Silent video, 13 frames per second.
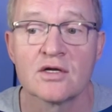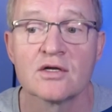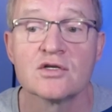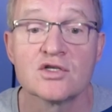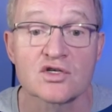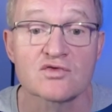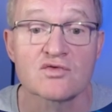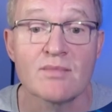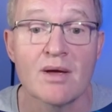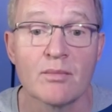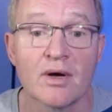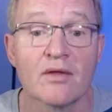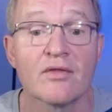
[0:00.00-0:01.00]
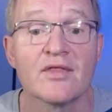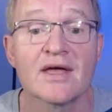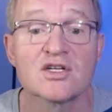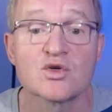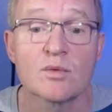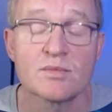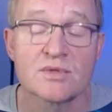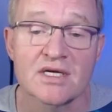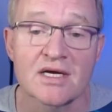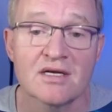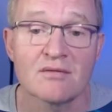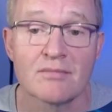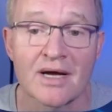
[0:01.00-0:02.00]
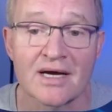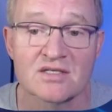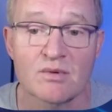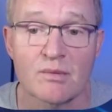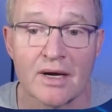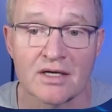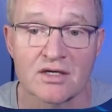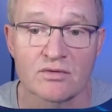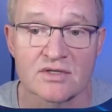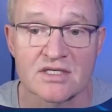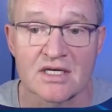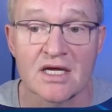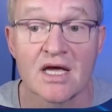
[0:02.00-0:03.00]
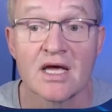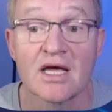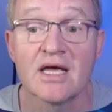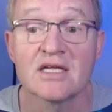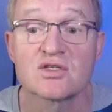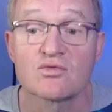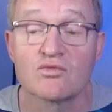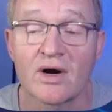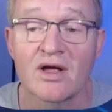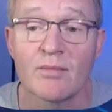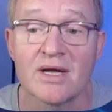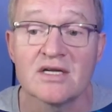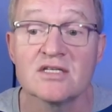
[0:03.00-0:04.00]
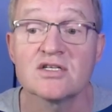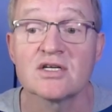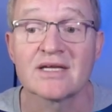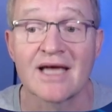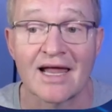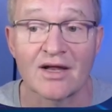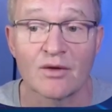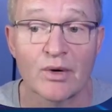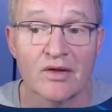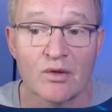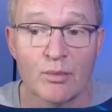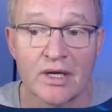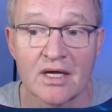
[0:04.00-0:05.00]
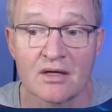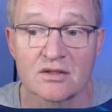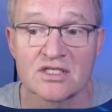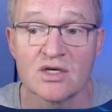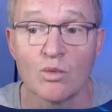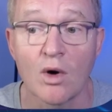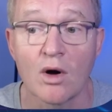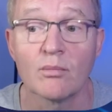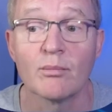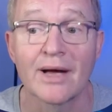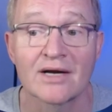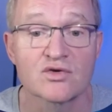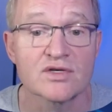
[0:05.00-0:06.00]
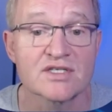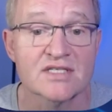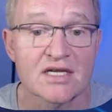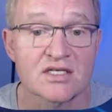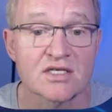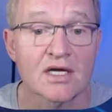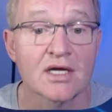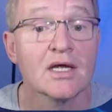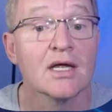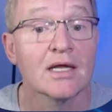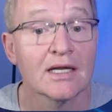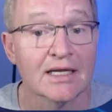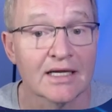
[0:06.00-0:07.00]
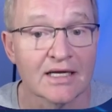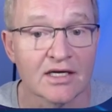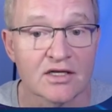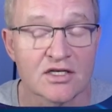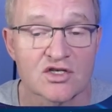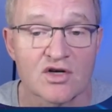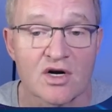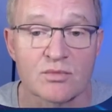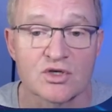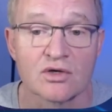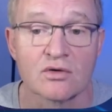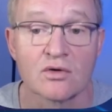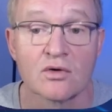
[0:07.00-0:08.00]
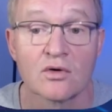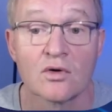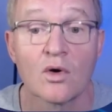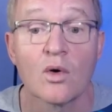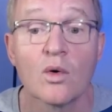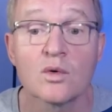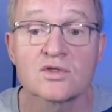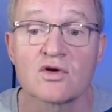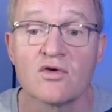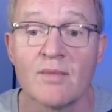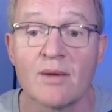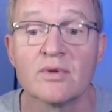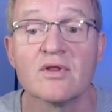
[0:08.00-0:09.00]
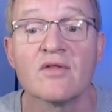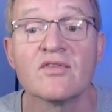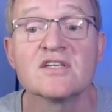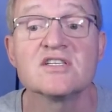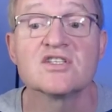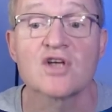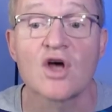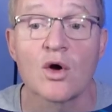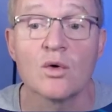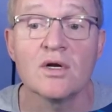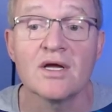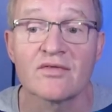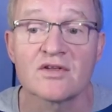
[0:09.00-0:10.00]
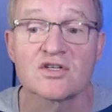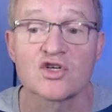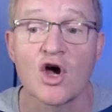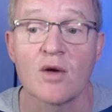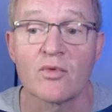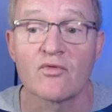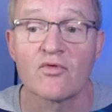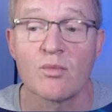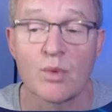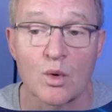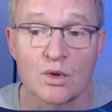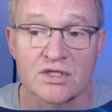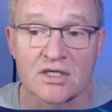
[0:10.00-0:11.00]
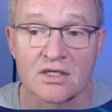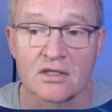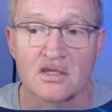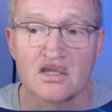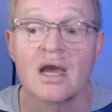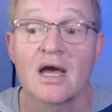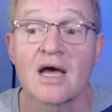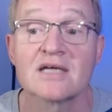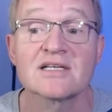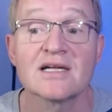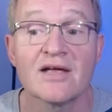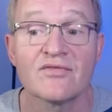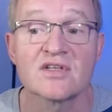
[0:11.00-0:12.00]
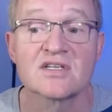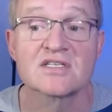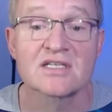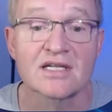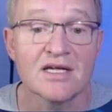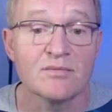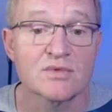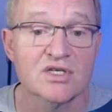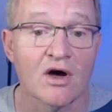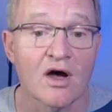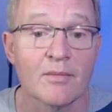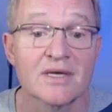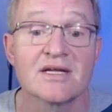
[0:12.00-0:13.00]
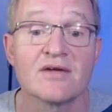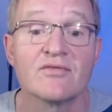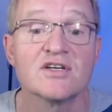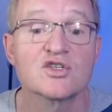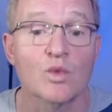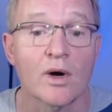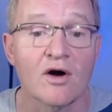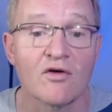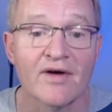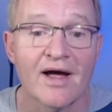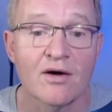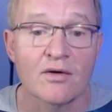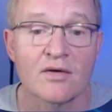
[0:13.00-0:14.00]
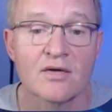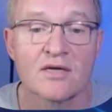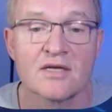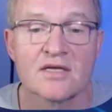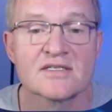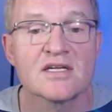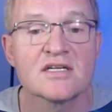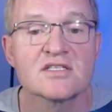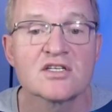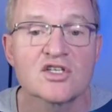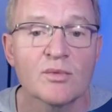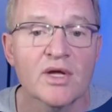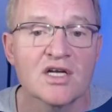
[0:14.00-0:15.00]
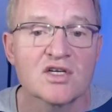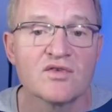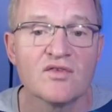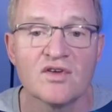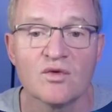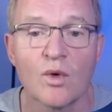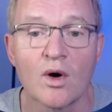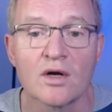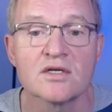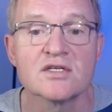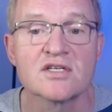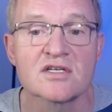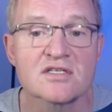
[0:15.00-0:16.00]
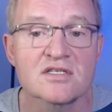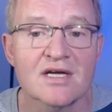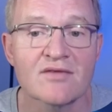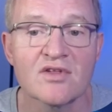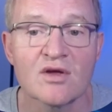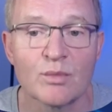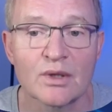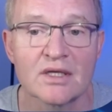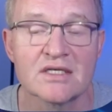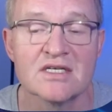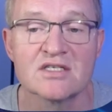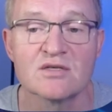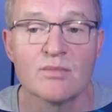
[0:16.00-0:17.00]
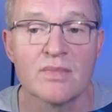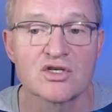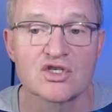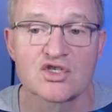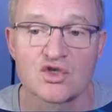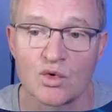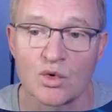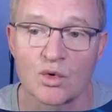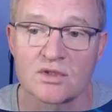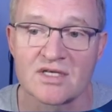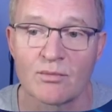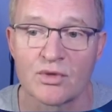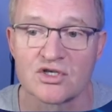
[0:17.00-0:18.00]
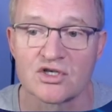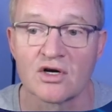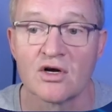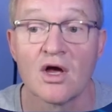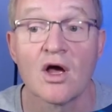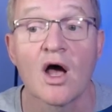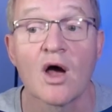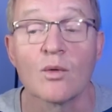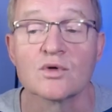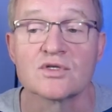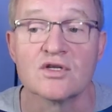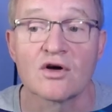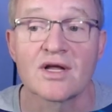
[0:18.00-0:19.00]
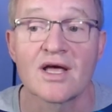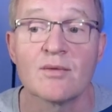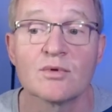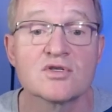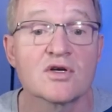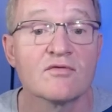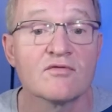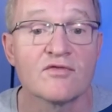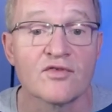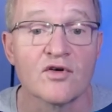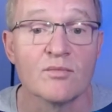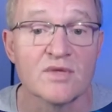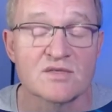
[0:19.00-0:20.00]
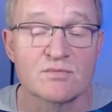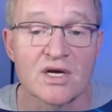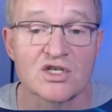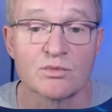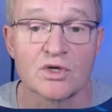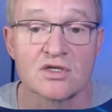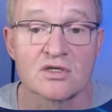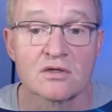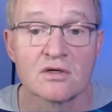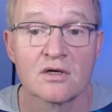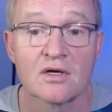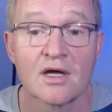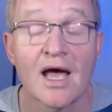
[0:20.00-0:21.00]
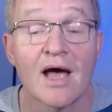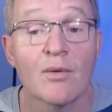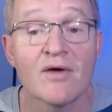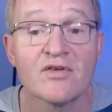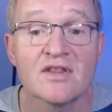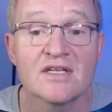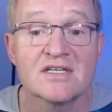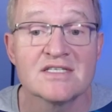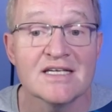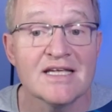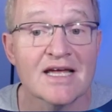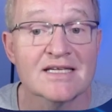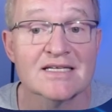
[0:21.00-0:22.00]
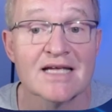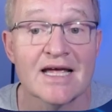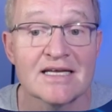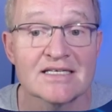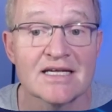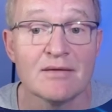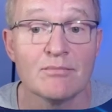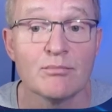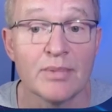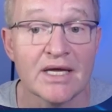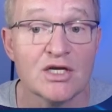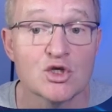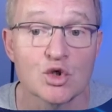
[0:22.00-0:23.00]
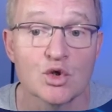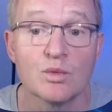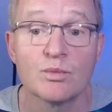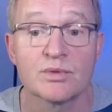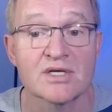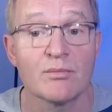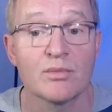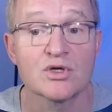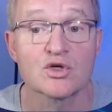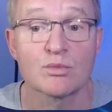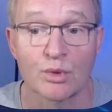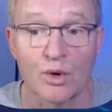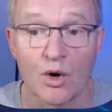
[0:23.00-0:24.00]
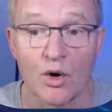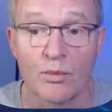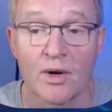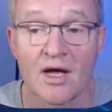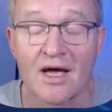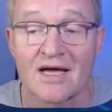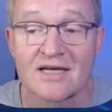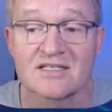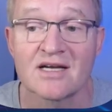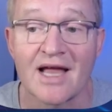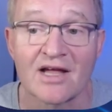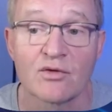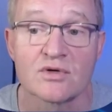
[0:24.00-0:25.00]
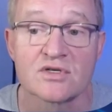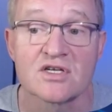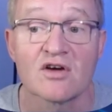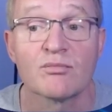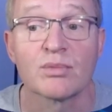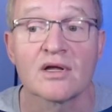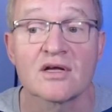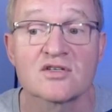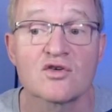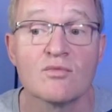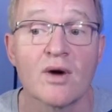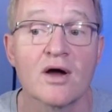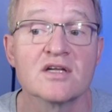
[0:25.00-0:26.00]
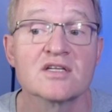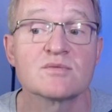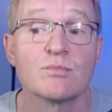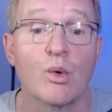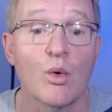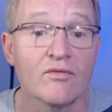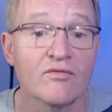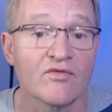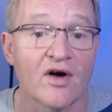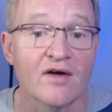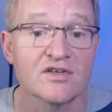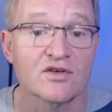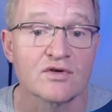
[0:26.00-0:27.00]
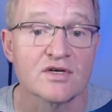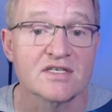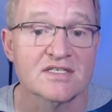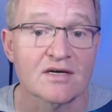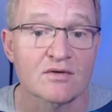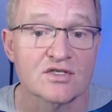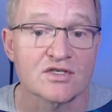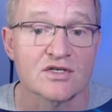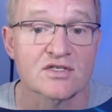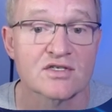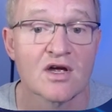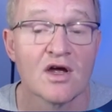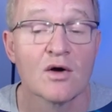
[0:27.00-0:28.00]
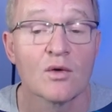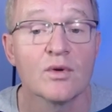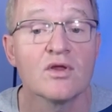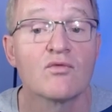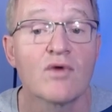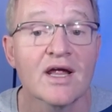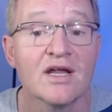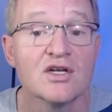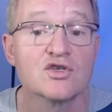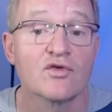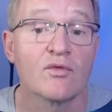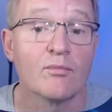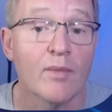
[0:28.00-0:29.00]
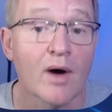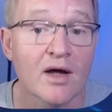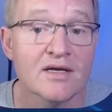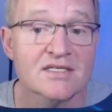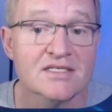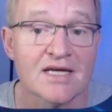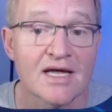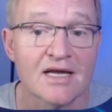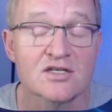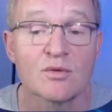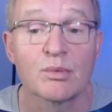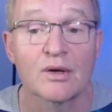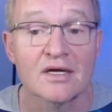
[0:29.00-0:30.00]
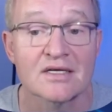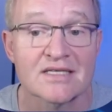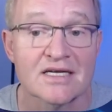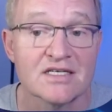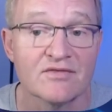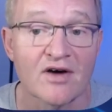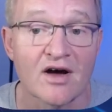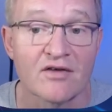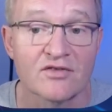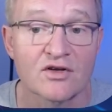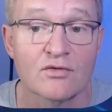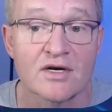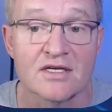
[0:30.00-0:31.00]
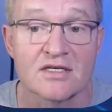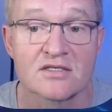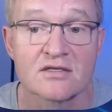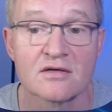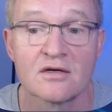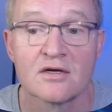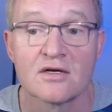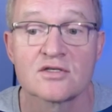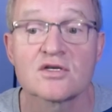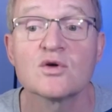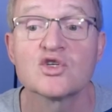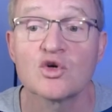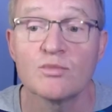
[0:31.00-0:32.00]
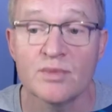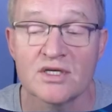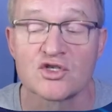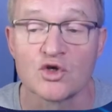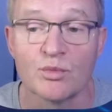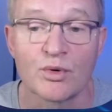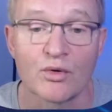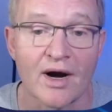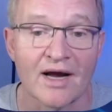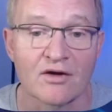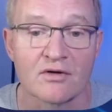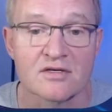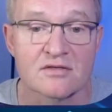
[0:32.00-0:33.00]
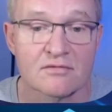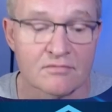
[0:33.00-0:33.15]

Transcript: Just remember that to obtain a maximum accuracy, it's recommended to calibrate the PLT-1 battery sensor, link in the description. Also remember that this is only at the time of reporting, as I left the sleep time at every 12 hours. Since the WH51 doesn't have the ability to measure soil temperature, I was not able to confirm this measurement. However, the DS18B2 temperature probe has an accuracy of plus or minus 0.5 degrees Celsius, with a range from minus 10 to plus 85 degrees, so it should be super accurate.